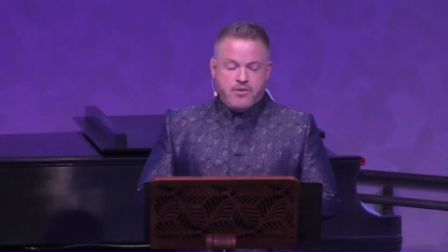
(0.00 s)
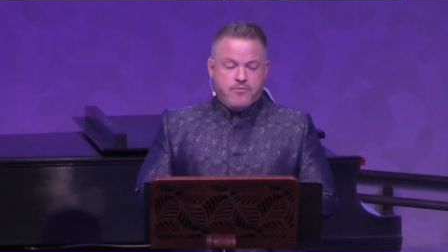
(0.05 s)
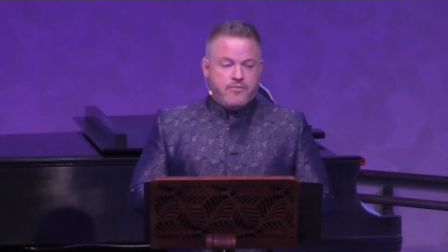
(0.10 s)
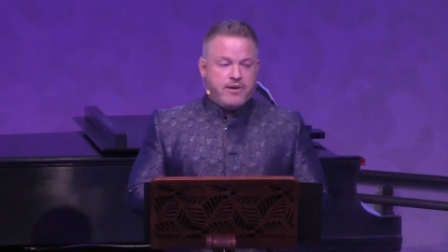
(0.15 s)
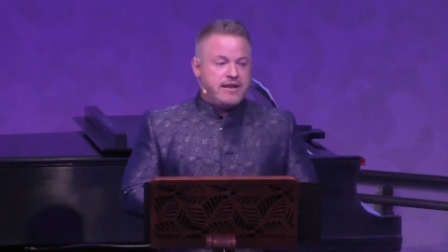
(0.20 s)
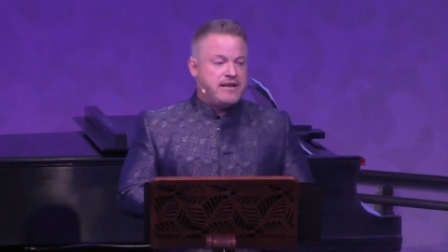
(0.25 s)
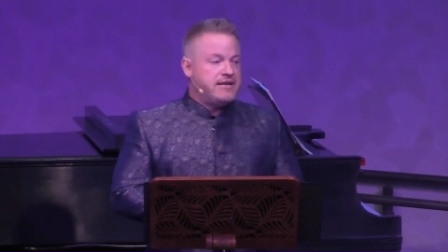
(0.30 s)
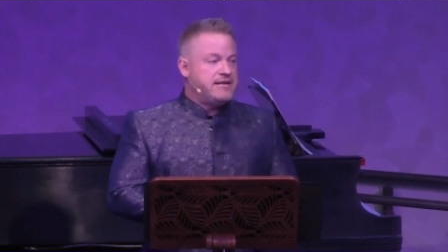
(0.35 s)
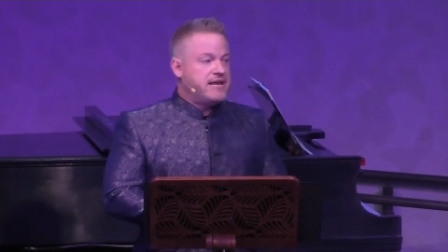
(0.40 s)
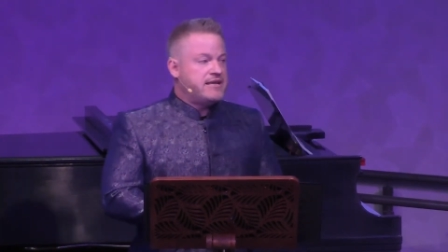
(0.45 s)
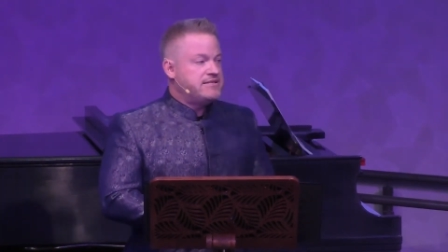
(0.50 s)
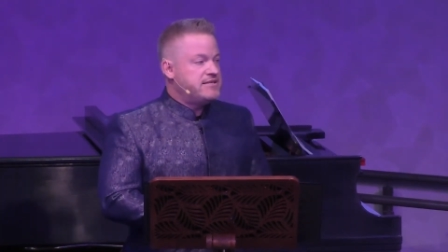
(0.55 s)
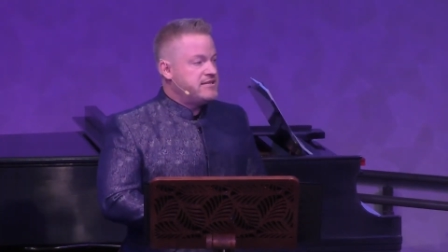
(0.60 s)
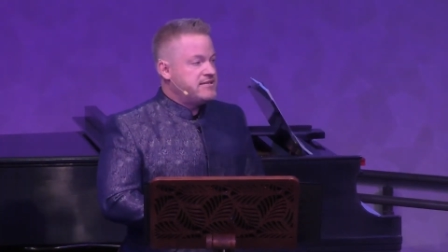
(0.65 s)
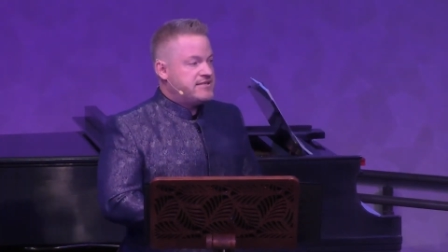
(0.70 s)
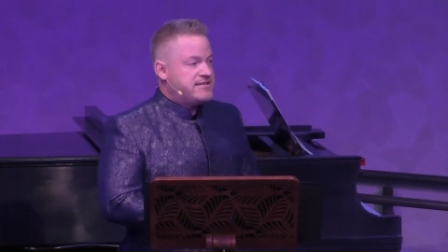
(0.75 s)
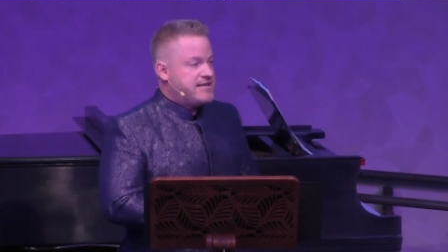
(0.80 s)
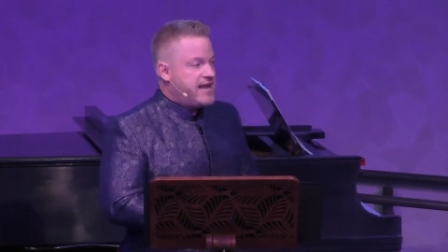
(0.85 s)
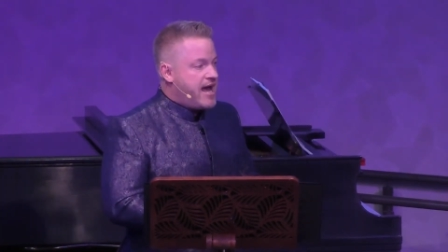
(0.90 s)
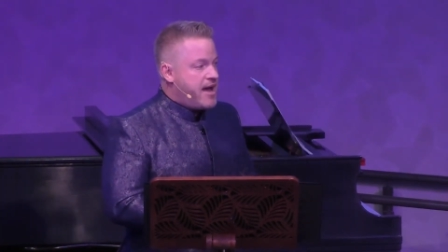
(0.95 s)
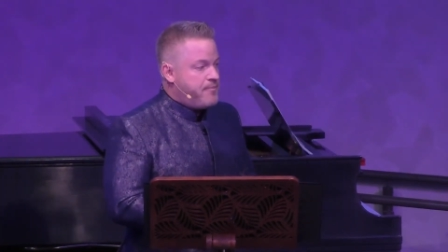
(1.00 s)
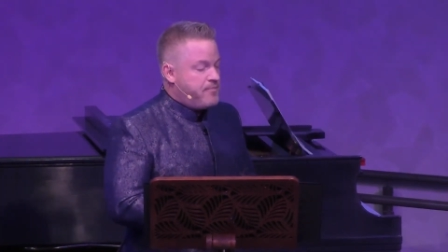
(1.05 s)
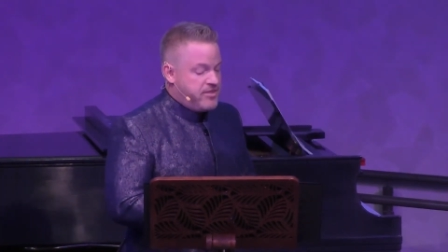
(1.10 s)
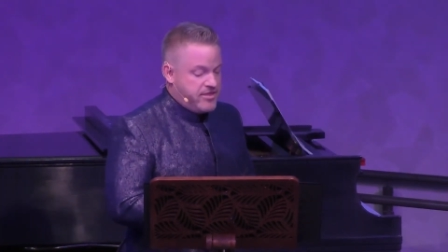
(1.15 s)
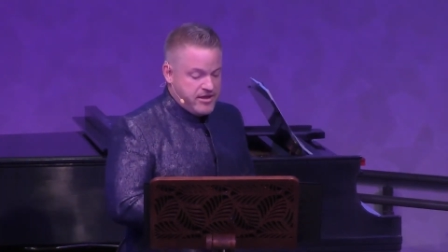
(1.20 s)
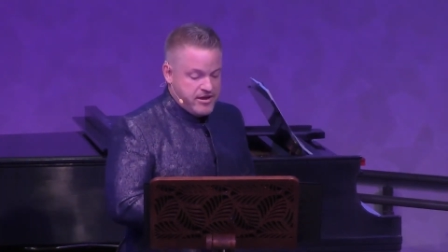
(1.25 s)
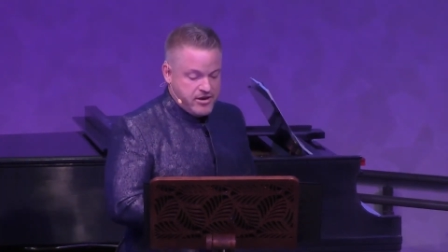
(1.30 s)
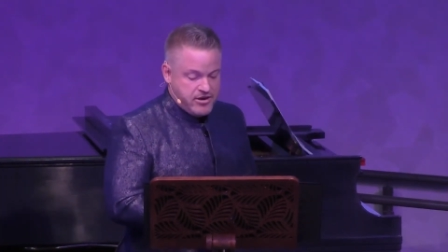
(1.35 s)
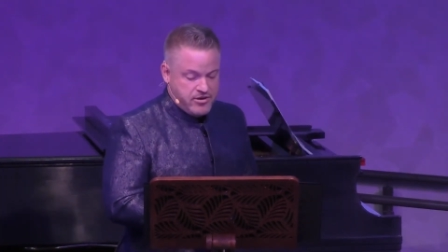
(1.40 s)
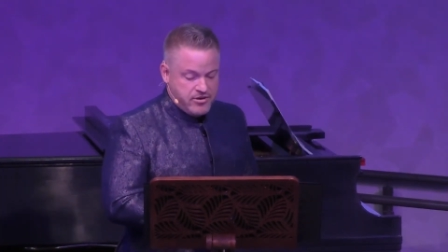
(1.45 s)
But it doesn't stop
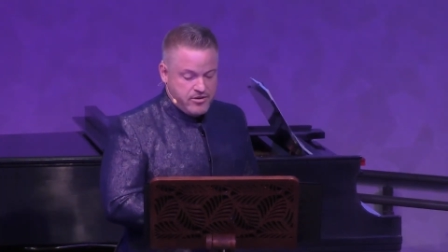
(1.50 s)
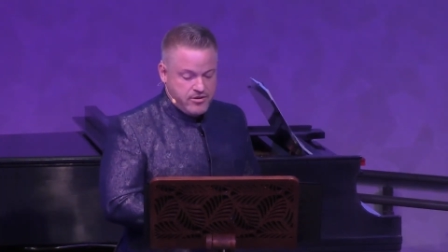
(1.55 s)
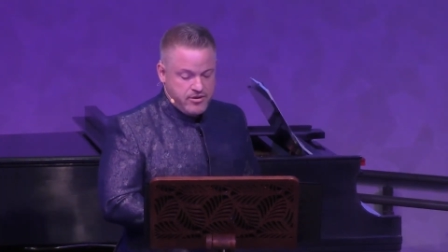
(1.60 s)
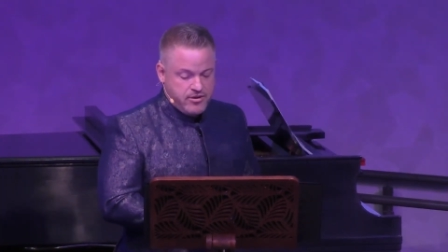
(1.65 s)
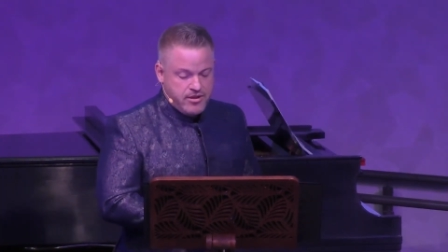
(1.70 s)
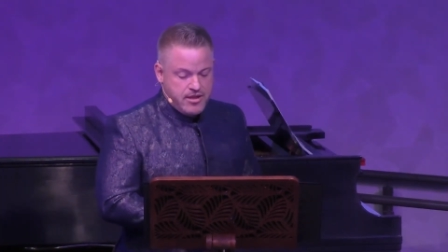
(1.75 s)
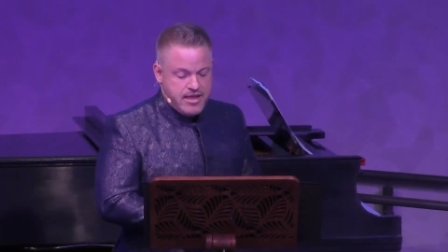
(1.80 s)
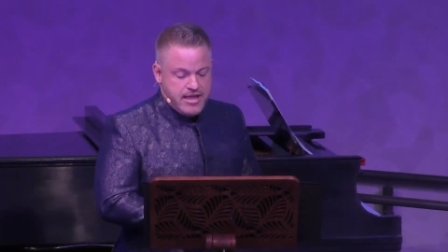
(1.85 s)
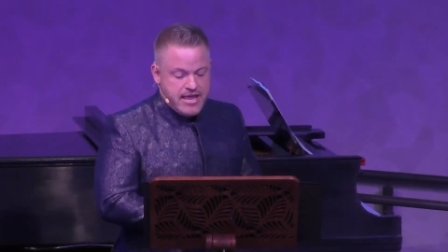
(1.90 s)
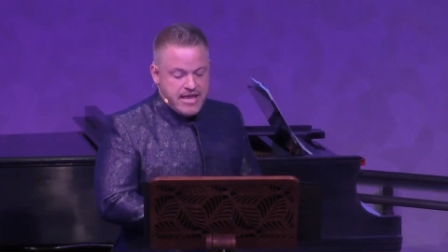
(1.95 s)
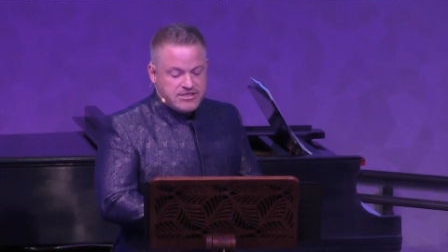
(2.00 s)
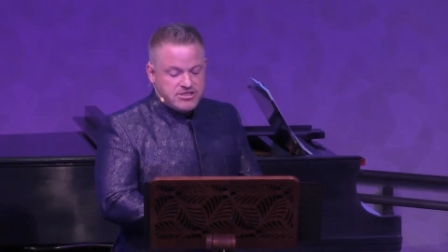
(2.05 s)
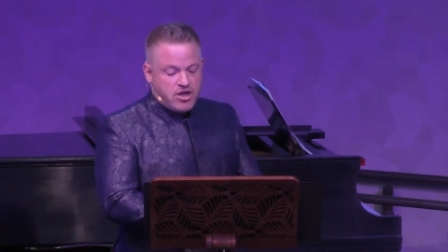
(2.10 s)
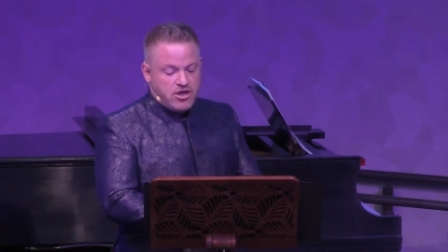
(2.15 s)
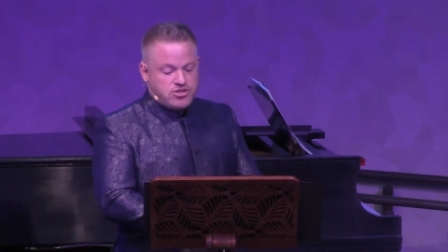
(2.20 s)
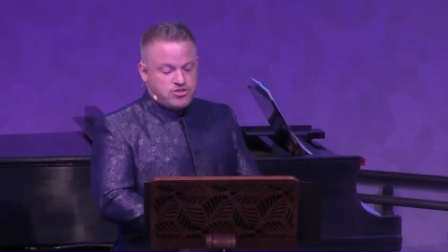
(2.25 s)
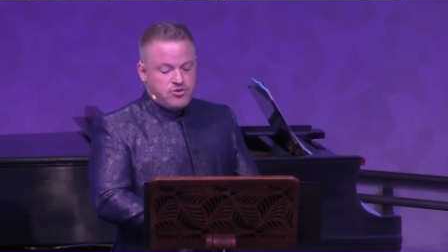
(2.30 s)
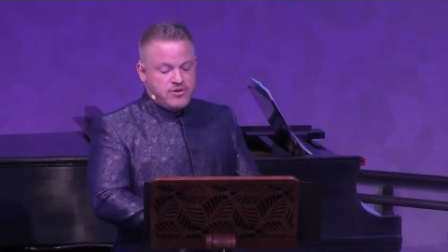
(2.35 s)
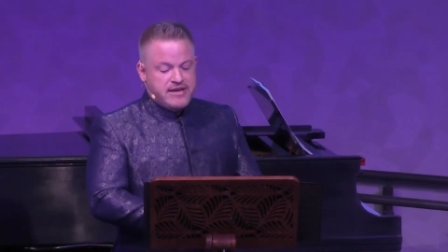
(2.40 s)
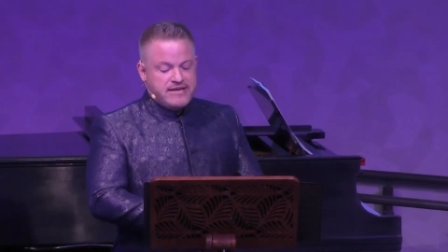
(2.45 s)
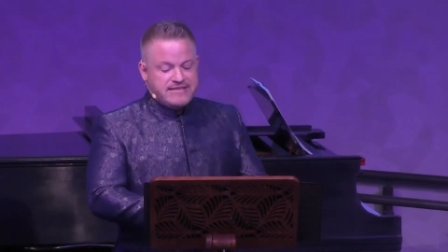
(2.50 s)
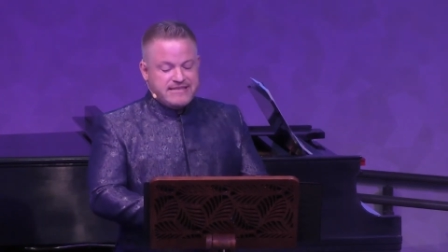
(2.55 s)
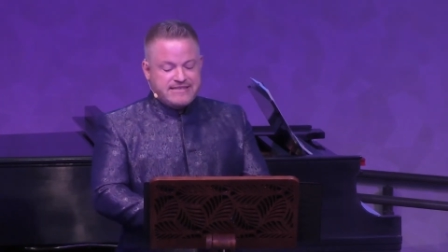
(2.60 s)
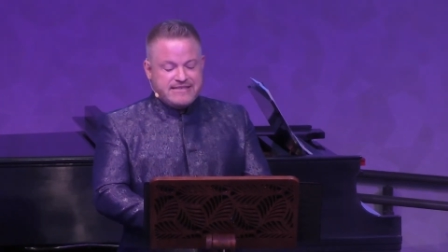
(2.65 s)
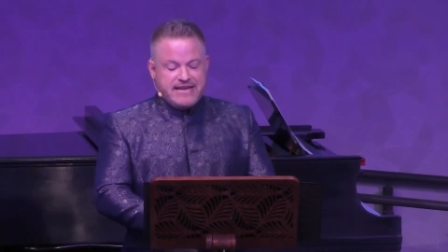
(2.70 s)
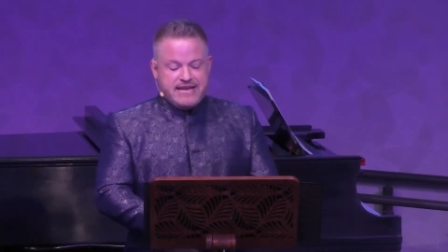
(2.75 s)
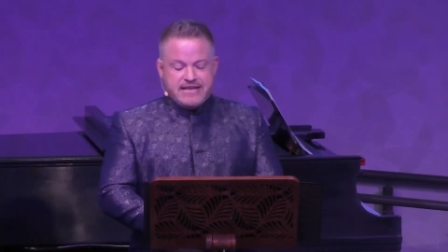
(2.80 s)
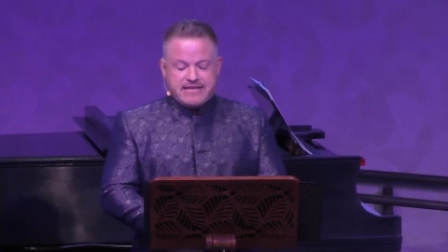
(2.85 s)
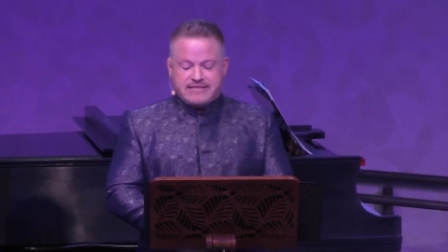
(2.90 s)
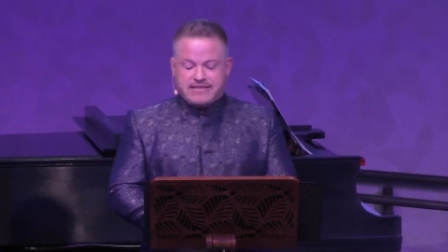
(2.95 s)
there. It's also an
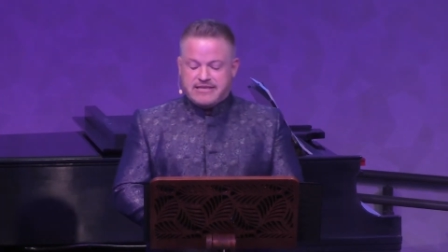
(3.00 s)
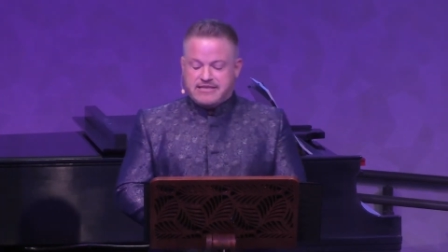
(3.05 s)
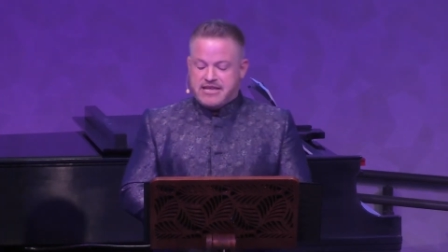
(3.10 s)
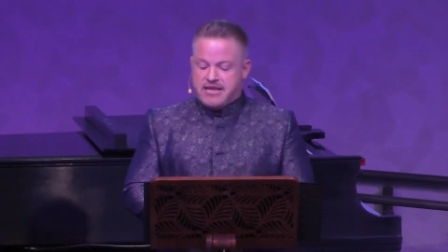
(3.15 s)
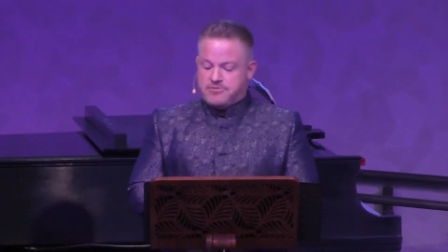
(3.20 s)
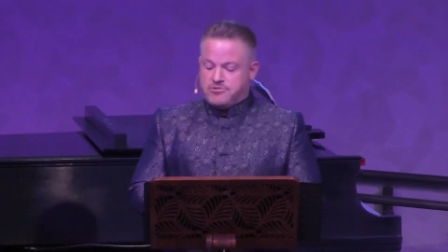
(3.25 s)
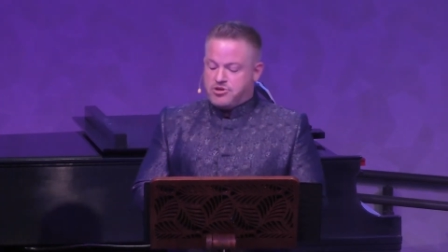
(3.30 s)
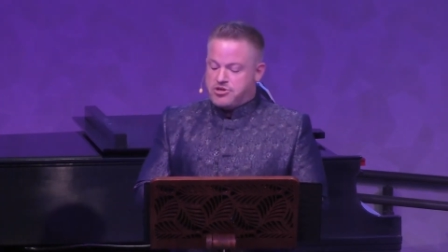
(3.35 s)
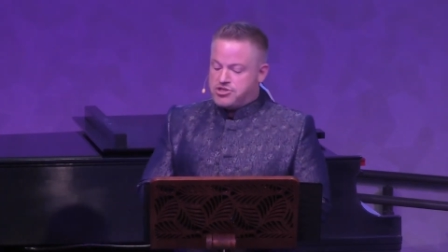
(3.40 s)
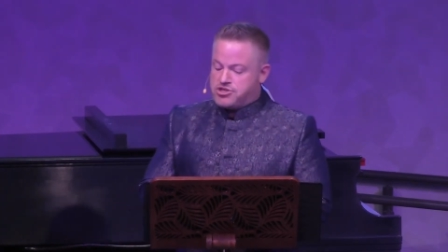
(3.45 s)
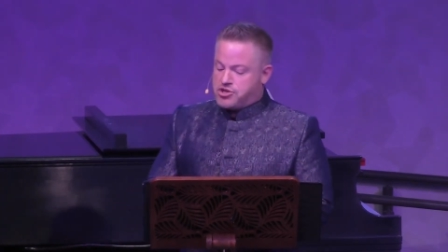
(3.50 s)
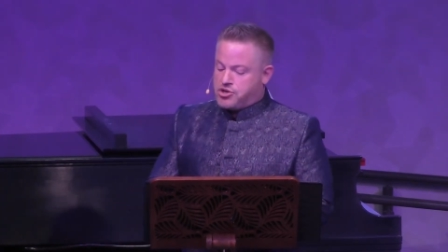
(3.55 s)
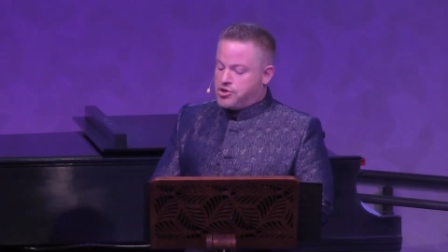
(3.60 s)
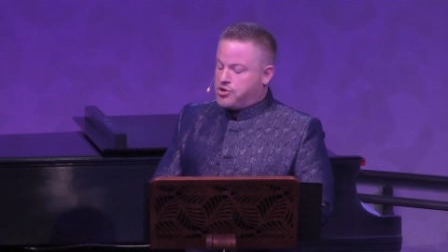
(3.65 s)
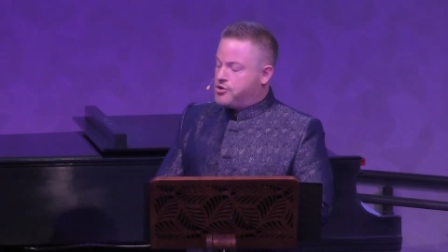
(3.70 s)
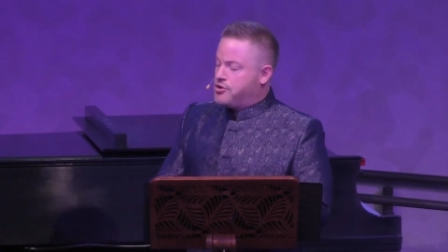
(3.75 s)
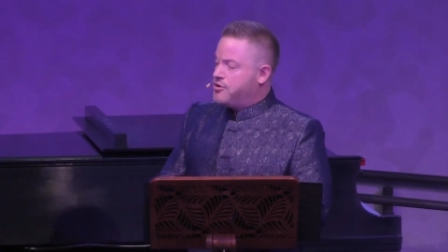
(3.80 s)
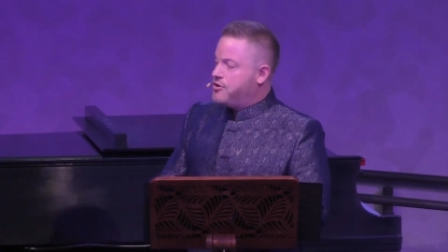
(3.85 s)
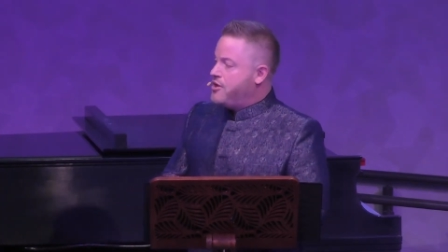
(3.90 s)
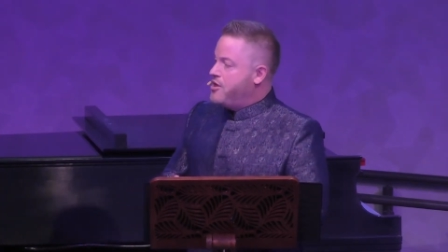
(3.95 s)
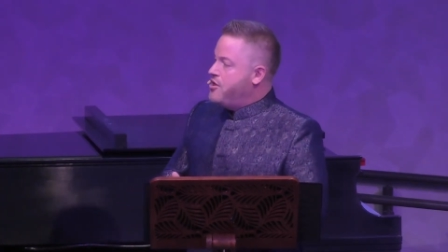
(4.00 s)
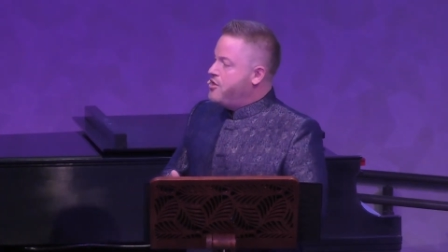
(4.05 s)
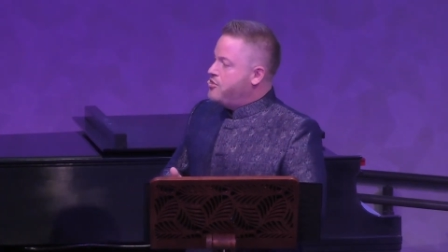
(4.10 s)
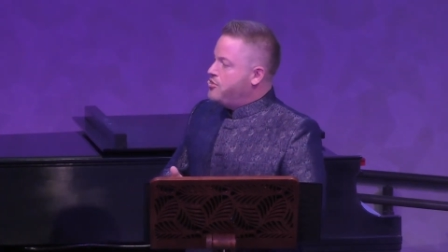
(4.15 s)
insidious attempt to obscure